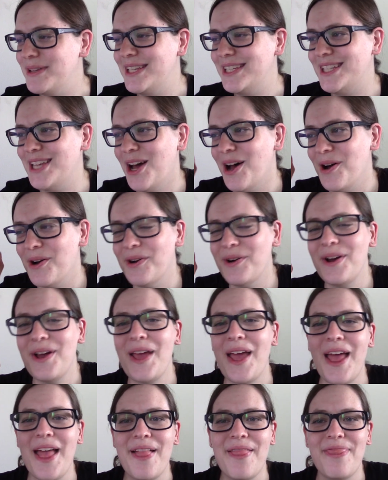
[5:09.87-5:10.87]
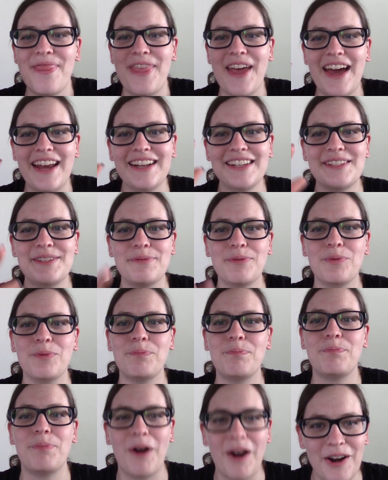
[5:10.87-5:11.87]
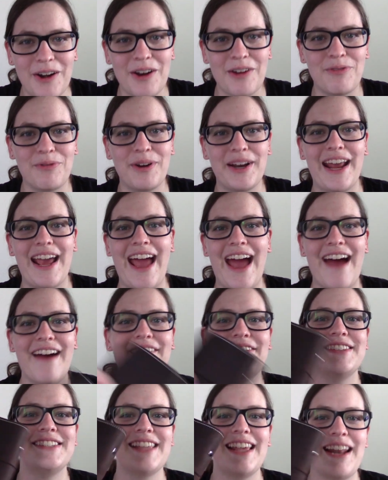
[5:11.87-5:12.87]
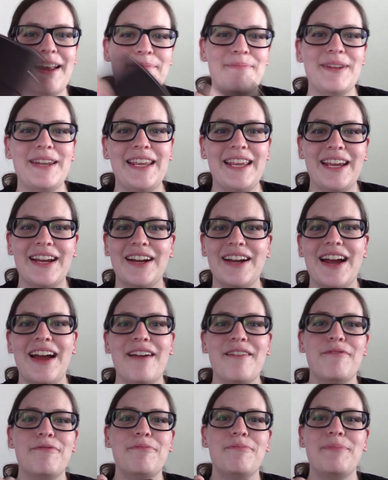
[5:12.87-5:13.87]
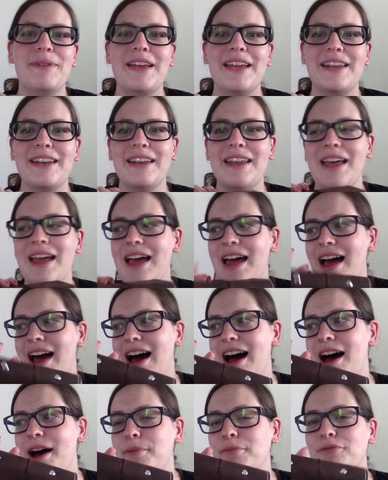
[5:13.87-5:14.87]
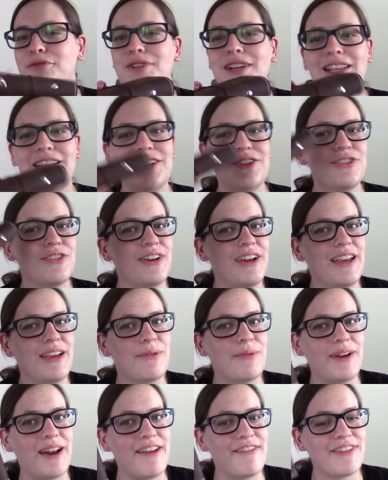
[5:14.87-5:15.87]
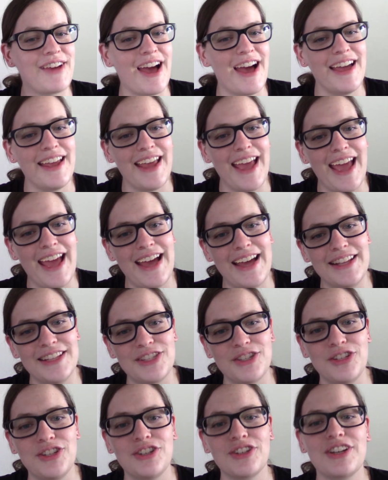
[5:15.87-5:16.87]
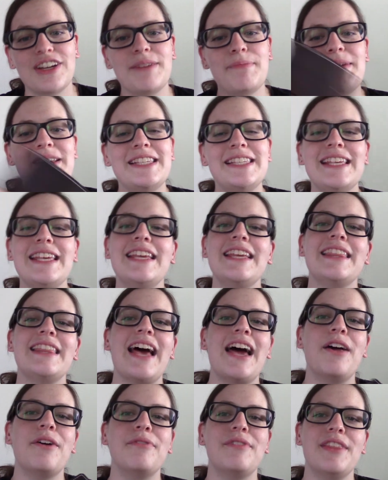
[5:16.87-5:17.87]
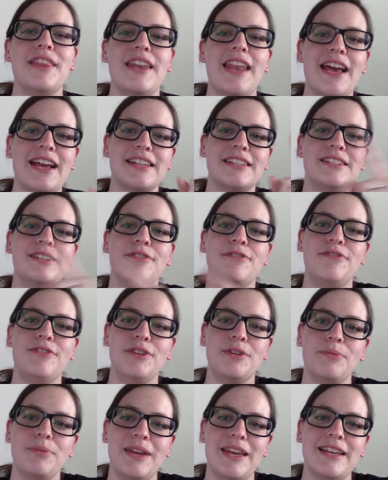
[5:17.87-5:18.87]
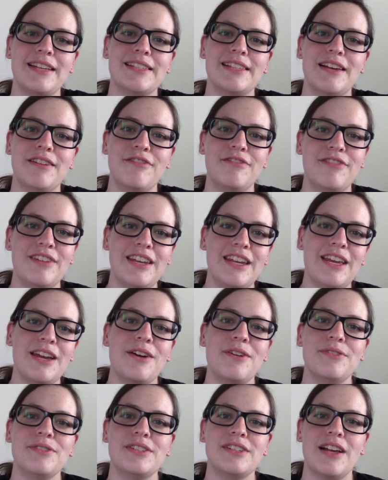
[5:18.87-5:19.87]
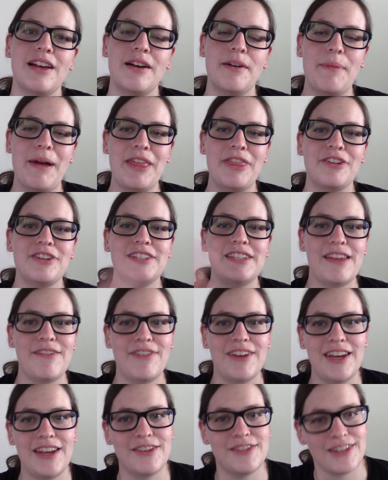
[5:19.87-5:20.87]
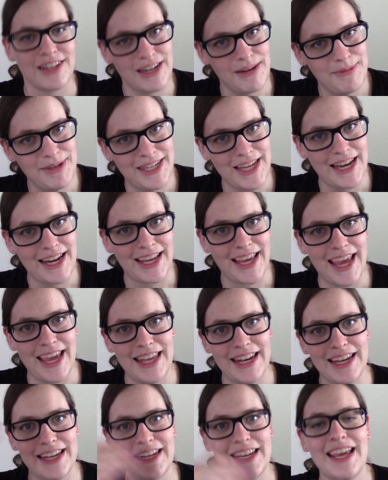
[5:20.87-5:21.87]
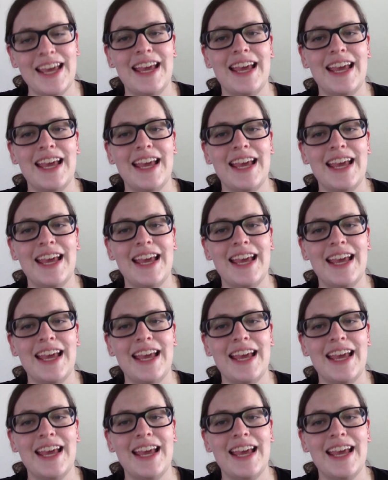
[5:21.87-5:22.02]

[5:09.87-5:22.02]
so that is part of what I have set up in here. I've been um, really enjoying what I've got, and so you're going to be seeing that over the next few weeks of videos. Uh, my Thursday videos are going to be dedicated